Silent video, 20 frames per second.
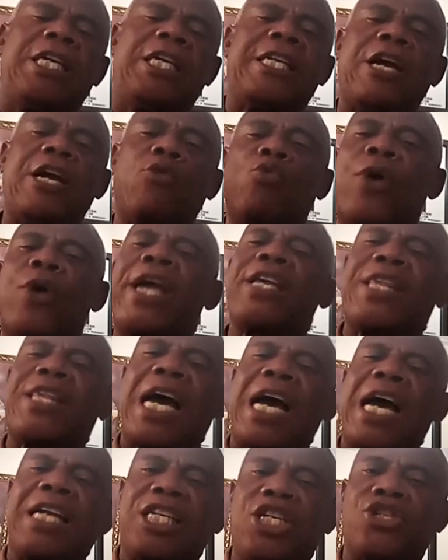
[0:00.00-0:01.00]
a way that
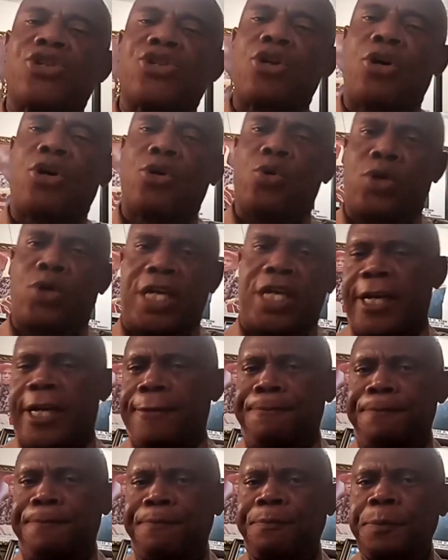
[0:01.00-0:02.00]
is not okay.
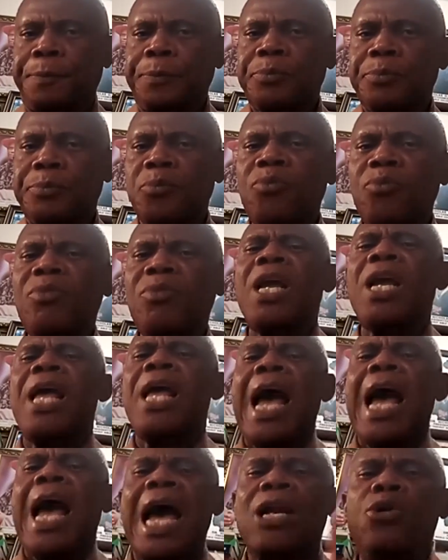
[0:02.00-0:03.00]

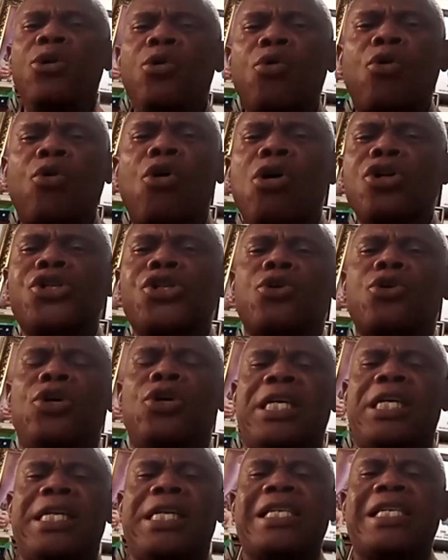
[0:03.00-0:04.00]
I look also
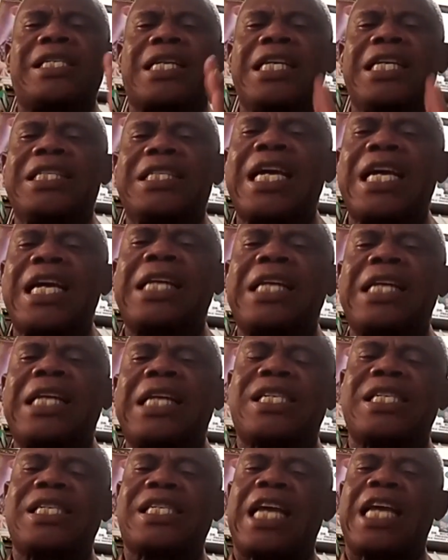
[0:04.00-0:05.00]
in
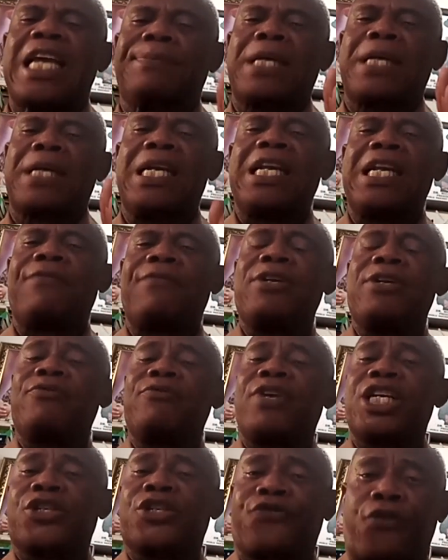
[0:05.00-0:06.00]
Ecclesiastes chapter 11,
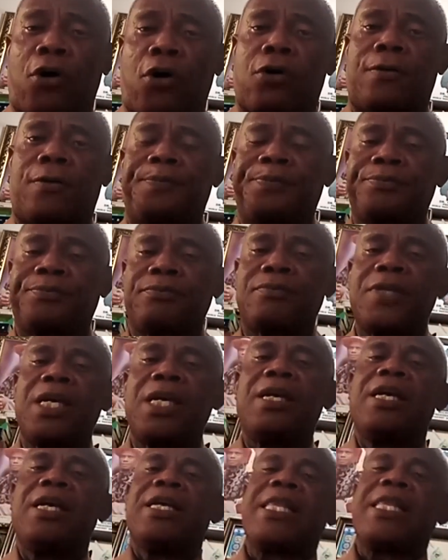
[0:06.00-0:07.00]
verse 4.
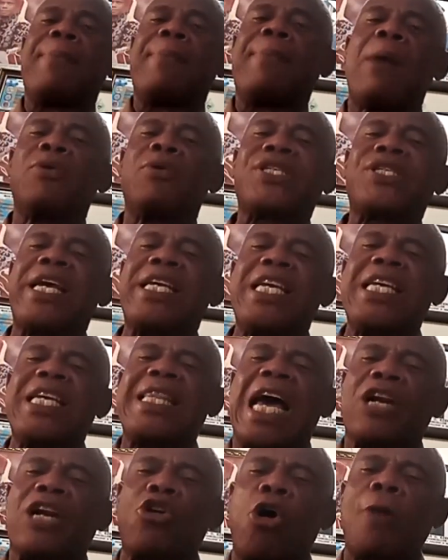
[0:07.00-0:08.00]
The Bible says, He
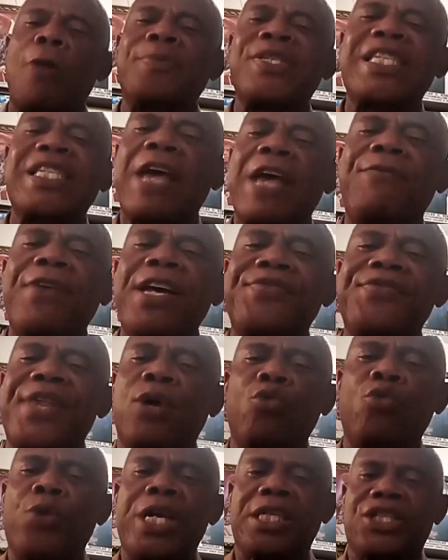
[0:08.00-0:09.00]
that observeth the
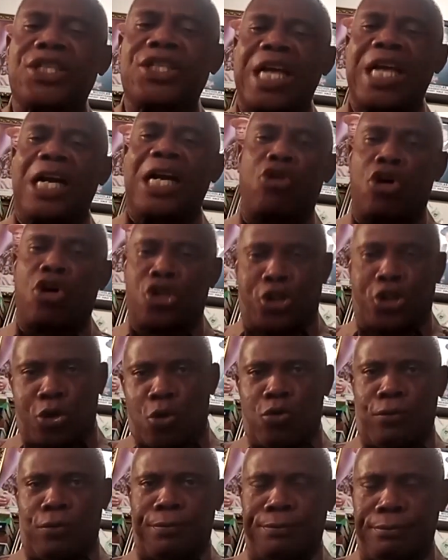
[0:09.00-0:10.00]
wind shall not
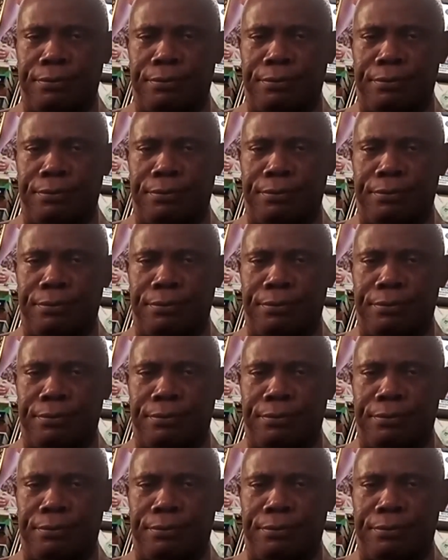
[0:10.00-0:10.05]
sow.